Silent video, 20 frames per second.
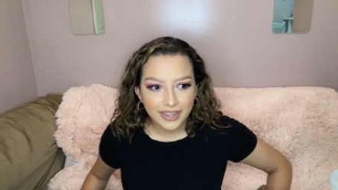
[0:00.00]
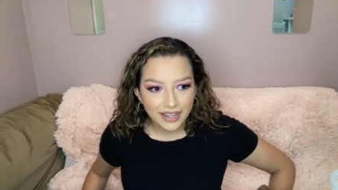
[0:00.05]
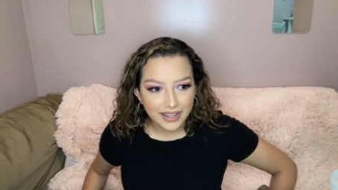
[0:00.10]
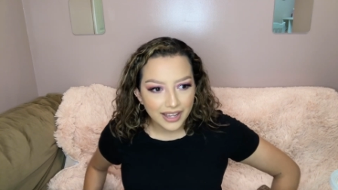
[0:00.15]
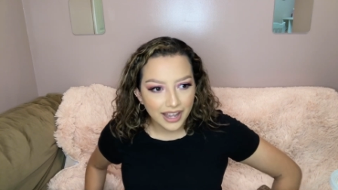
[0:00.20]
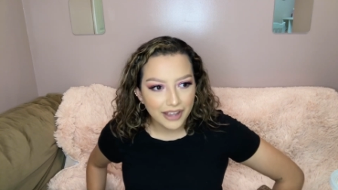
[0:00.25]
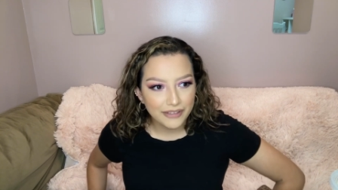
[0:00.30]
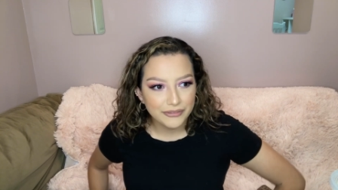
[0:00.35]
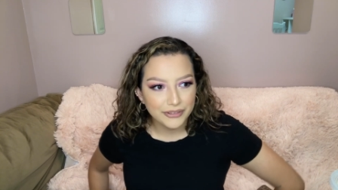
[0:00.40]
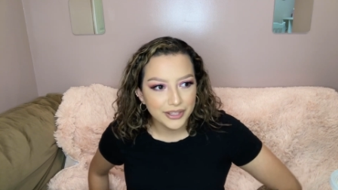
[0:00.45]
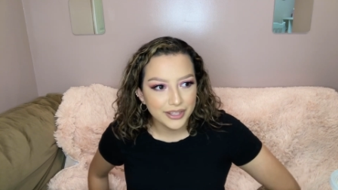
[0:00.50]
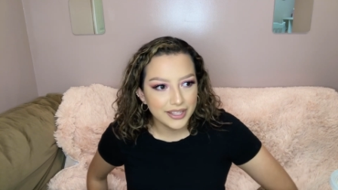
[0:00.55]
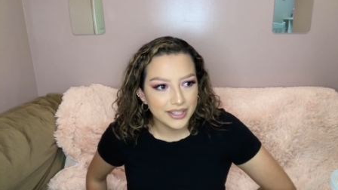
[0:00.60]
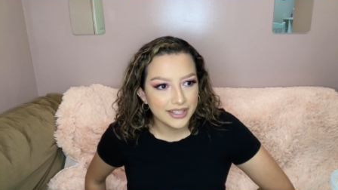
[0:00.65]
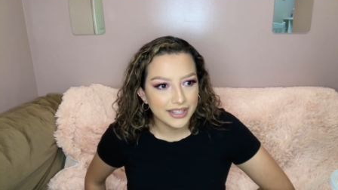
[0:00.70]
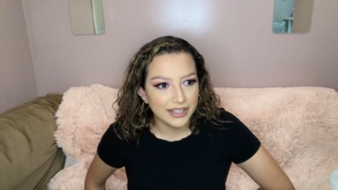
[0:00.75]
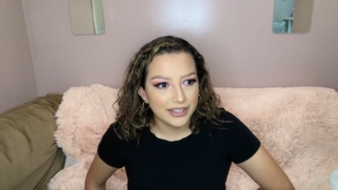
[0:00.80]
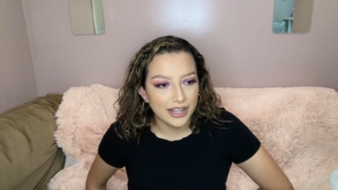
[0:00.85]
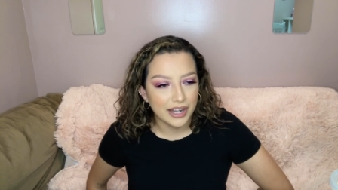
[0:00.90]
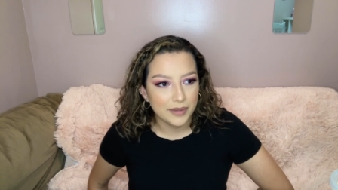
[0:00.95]
I feel
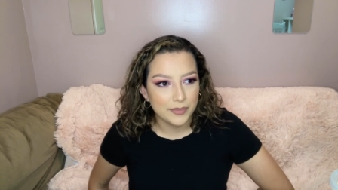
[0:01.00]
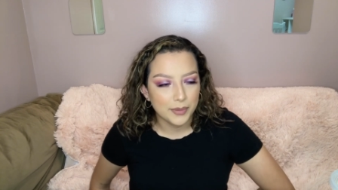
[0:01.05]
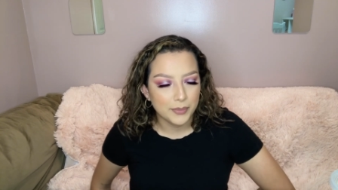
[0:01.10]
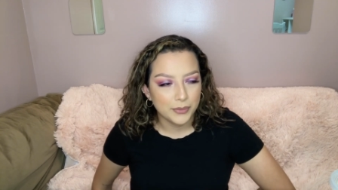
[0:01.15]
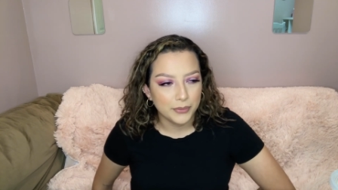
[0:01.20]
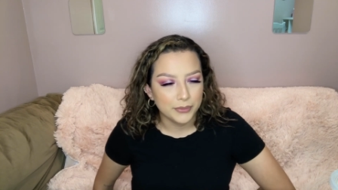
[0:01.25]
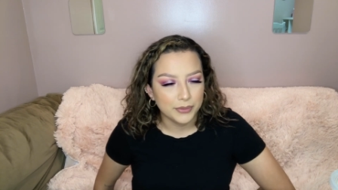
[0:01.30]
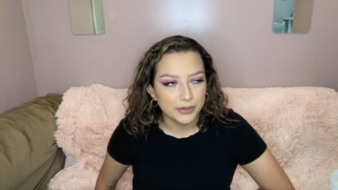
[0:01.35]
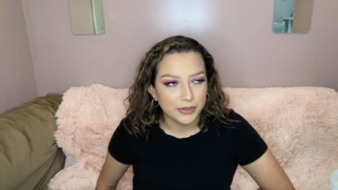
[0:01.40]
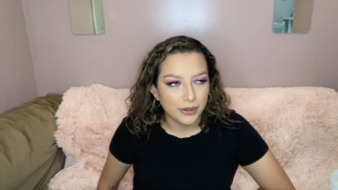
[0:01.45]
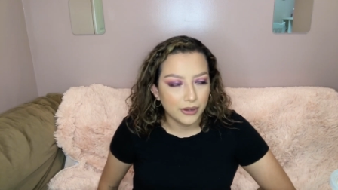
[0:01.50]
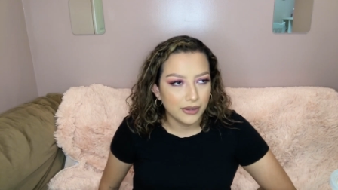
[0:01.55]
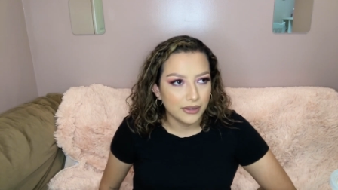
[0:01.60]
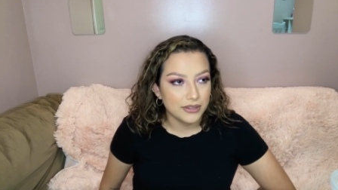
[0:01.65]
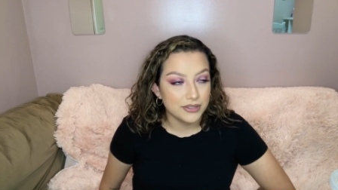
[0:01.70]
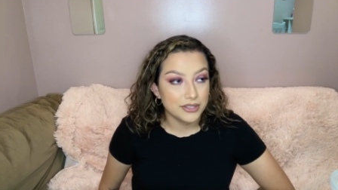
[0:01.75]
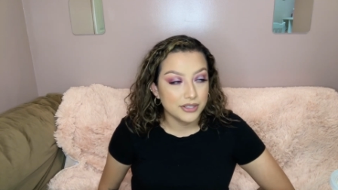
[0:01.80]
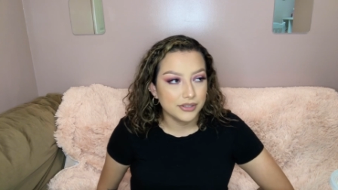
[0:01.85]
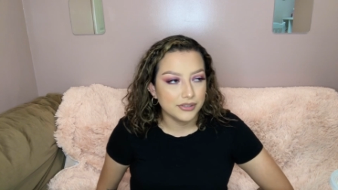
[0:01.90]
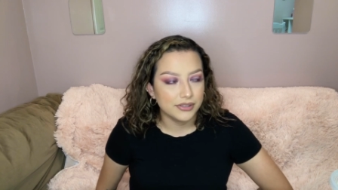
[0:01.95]
like a lot of people would call
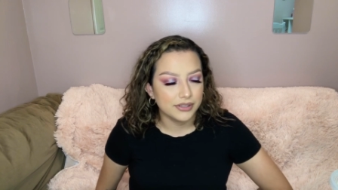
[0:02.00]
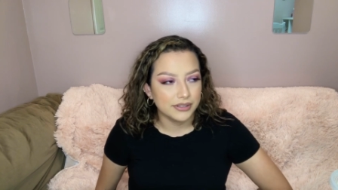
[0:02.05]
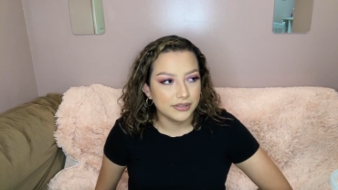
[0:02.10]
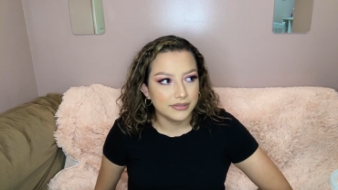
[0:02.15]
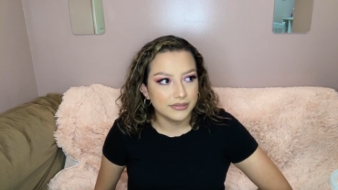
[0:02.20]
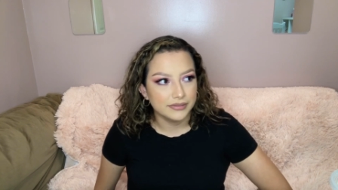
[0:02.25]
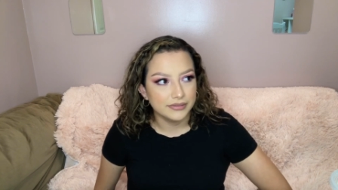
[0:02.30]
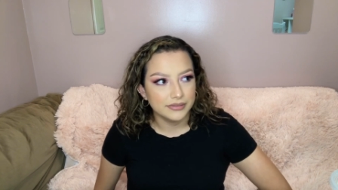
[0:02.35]
each other.